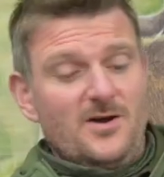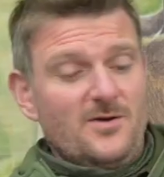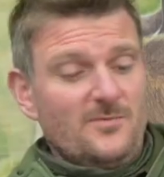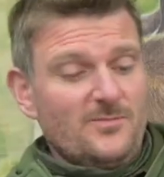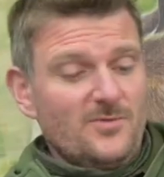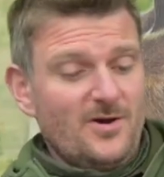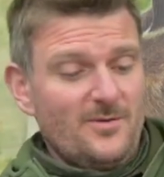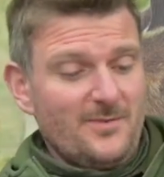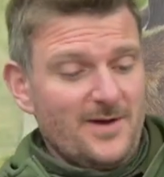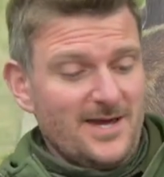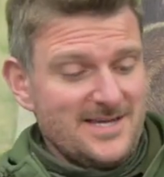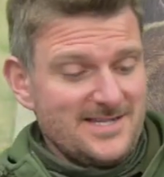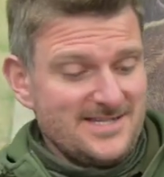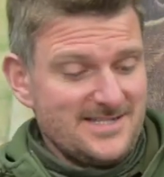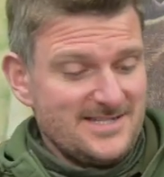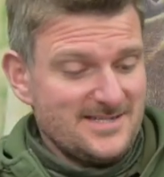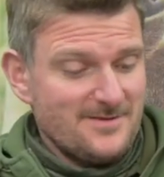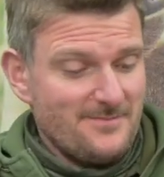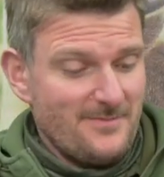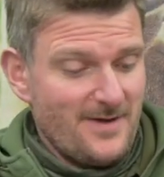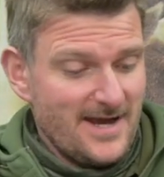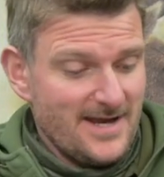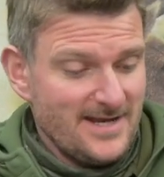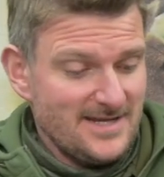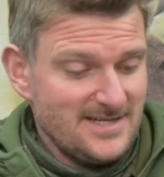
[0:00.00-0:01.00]
open up, easy
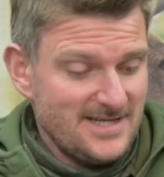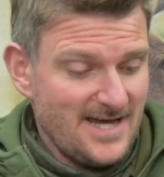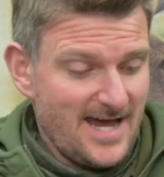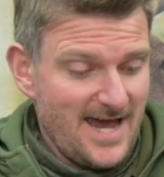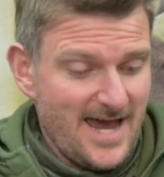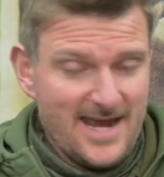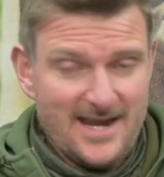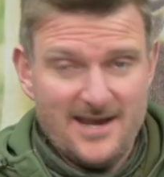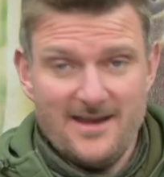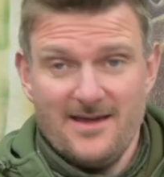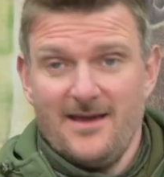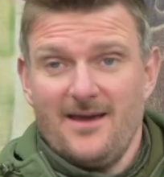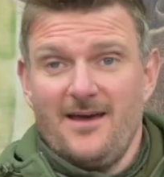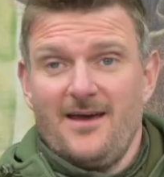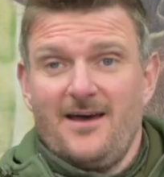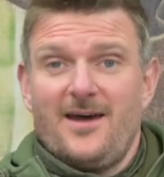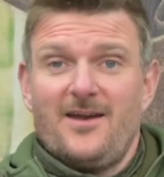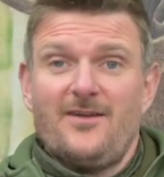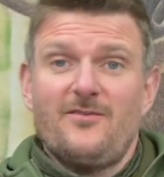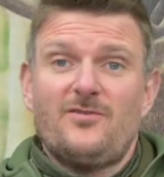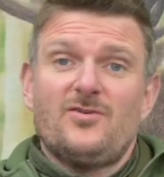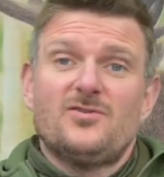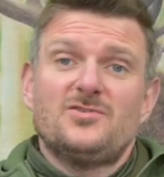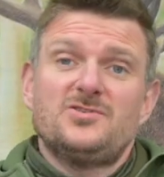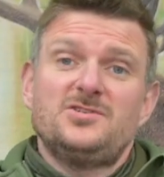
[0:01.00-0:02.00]
to maintain,
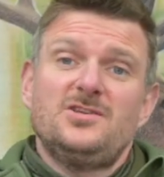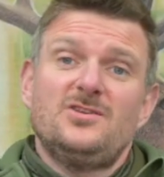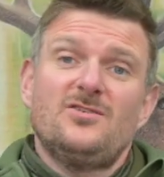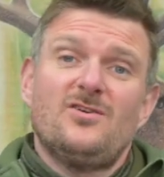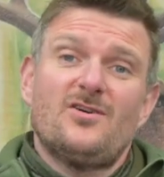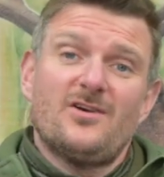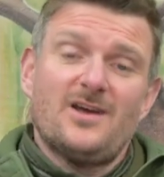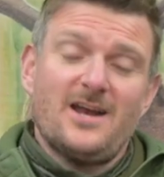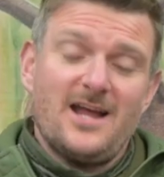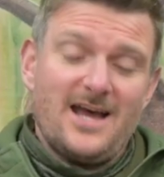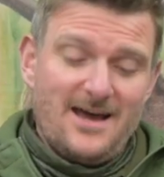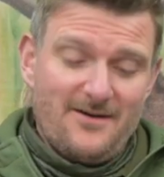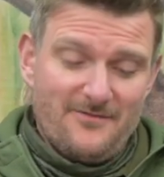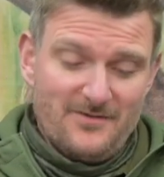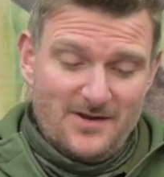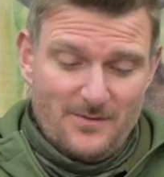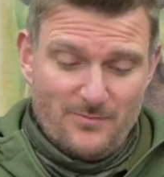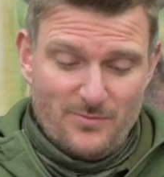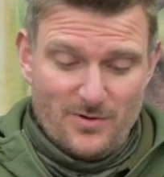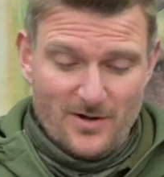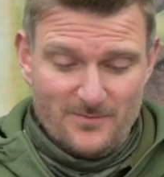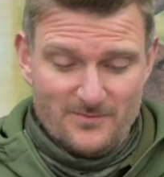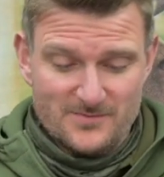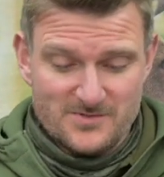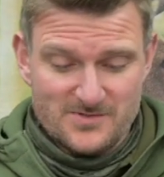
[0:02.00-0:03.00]
and of course you're not going to have any
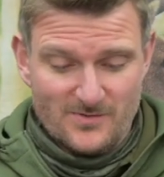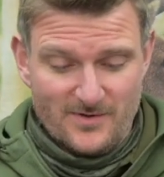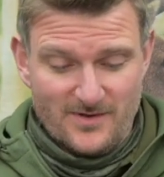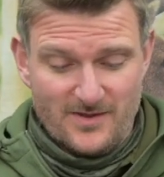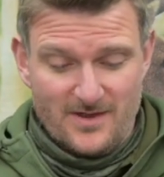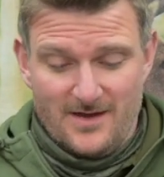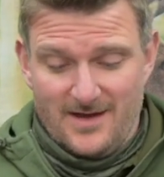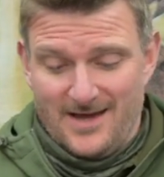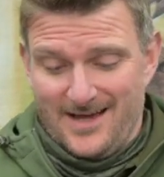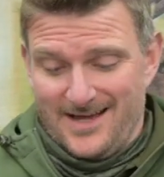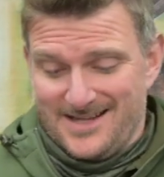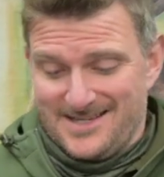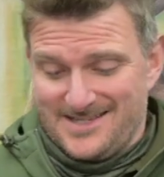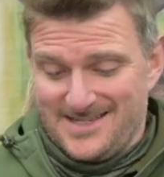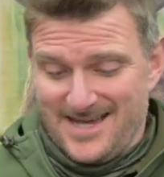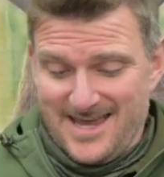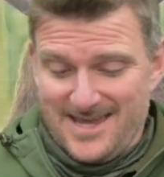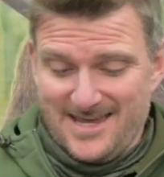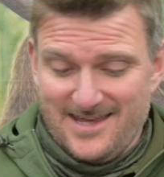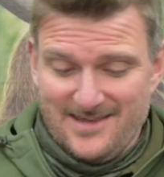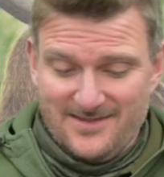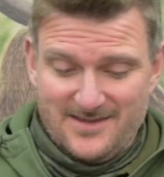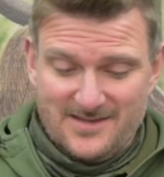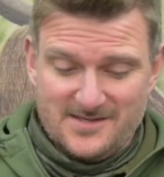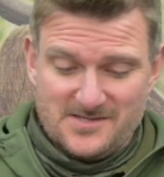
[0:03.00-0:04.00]
problems with
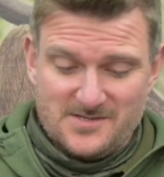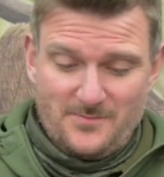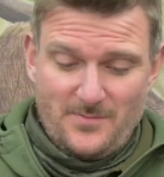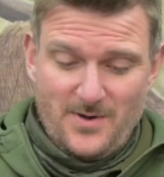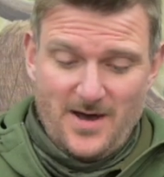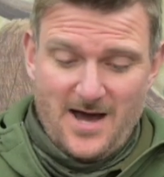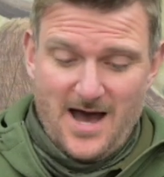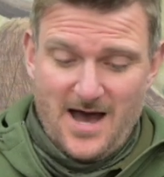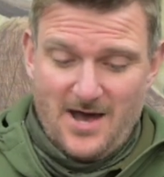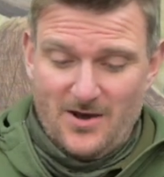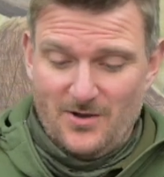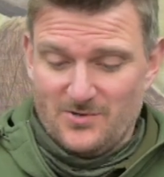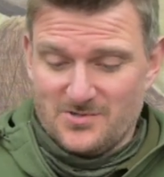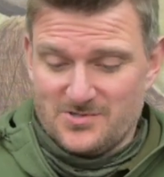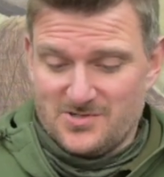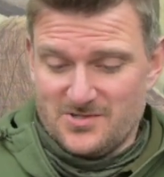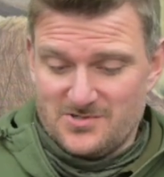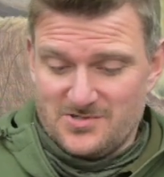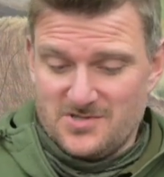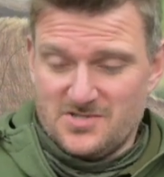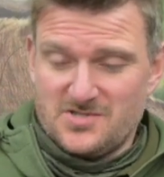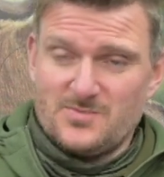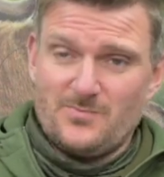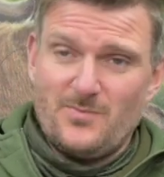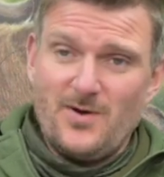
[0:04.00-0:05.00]
taking things apart and all
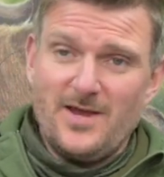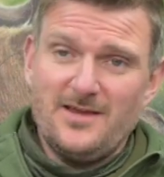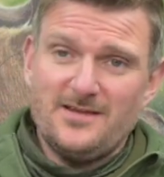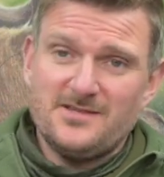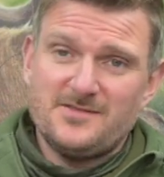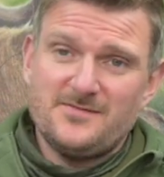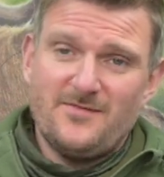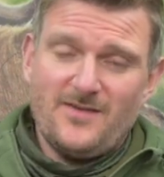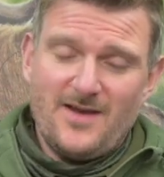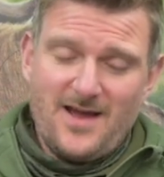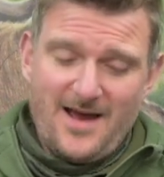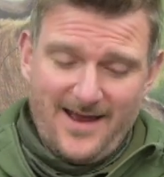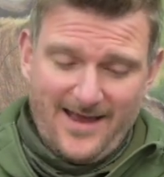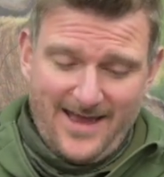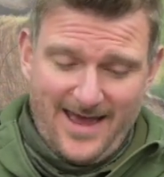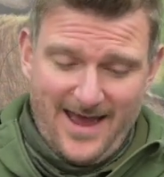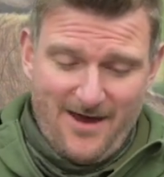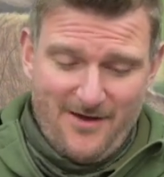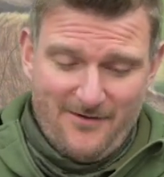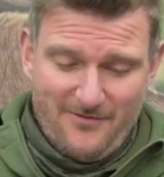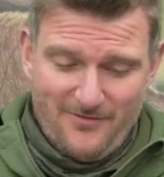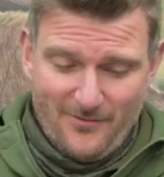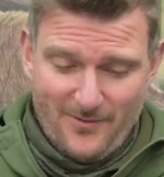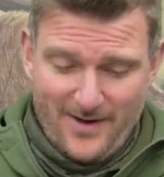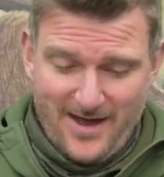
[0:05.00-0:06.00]
sorts of springs flying
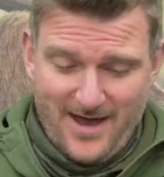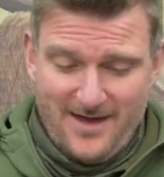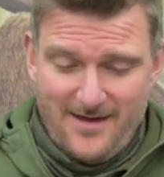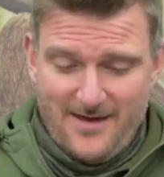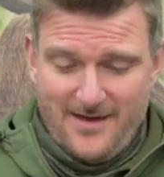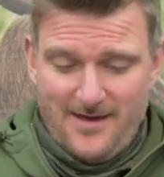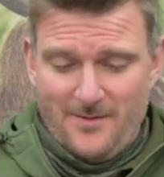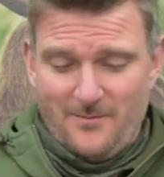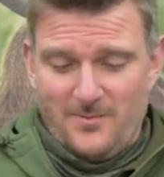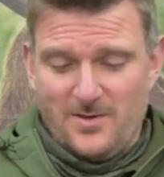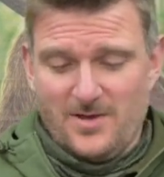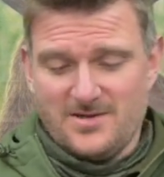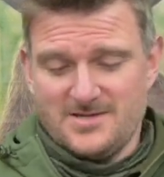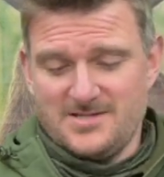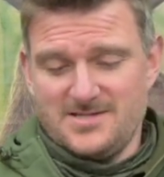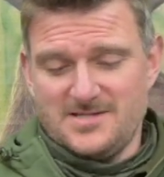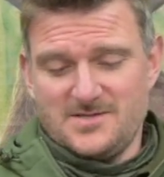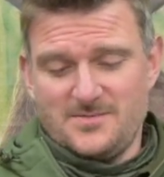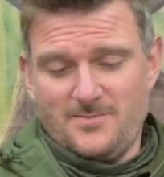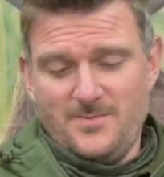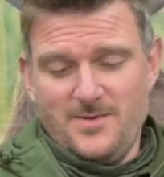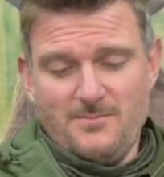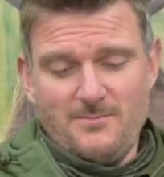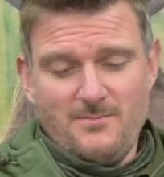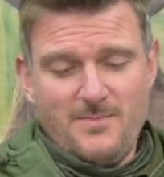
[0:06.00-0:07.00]
out everywhere because
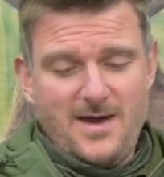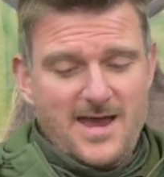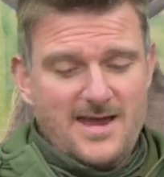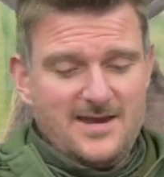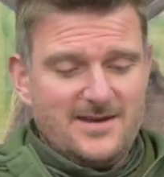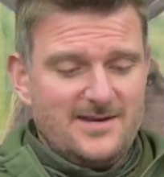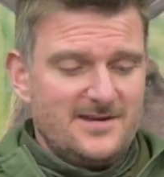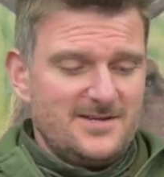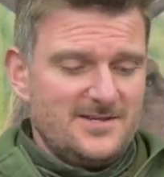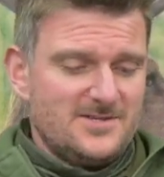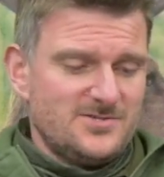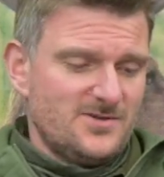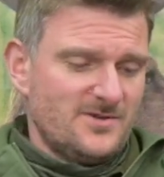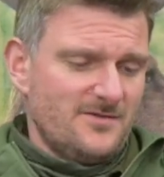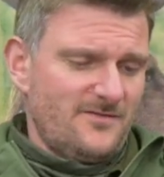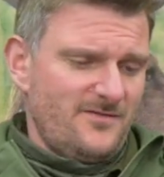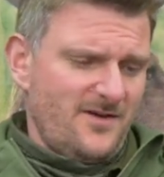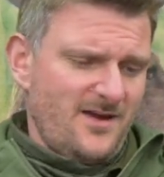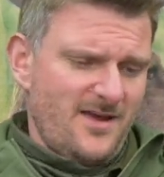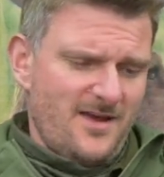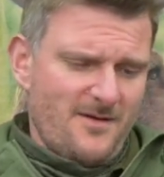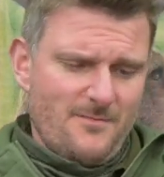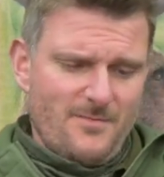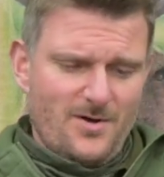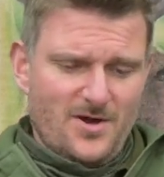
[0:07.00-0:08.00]
it's been made in a sort of
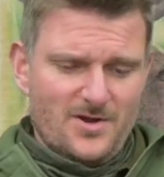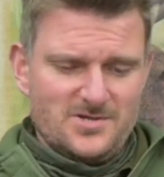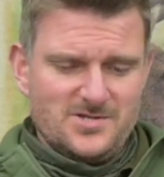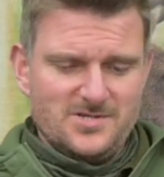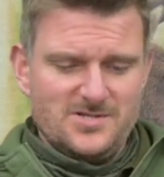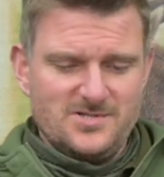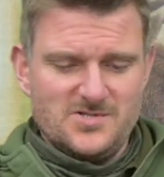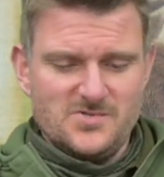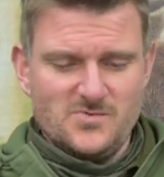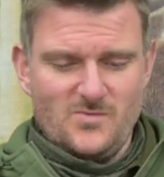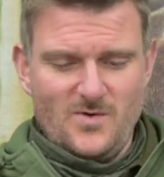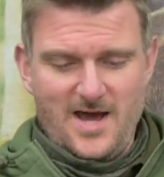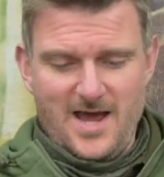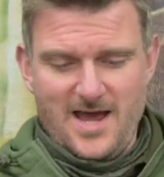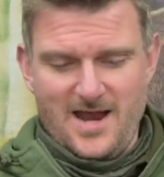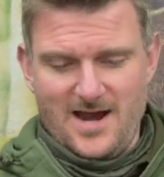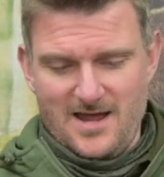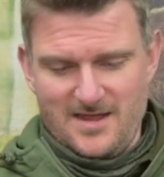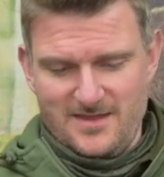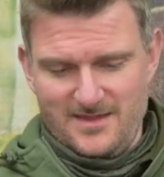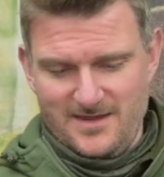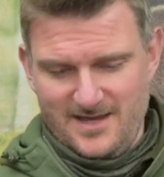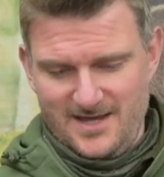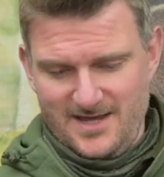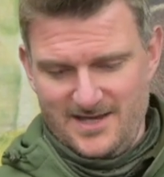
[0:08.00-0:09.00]
very homogeneous way, and
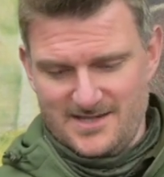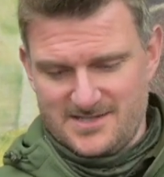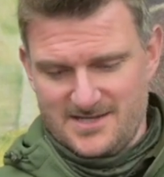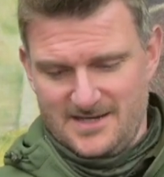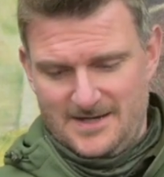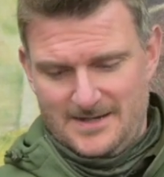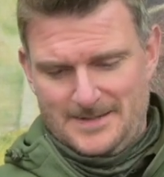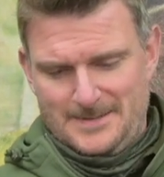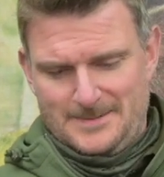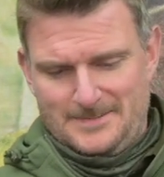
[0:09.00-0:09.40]
I think it's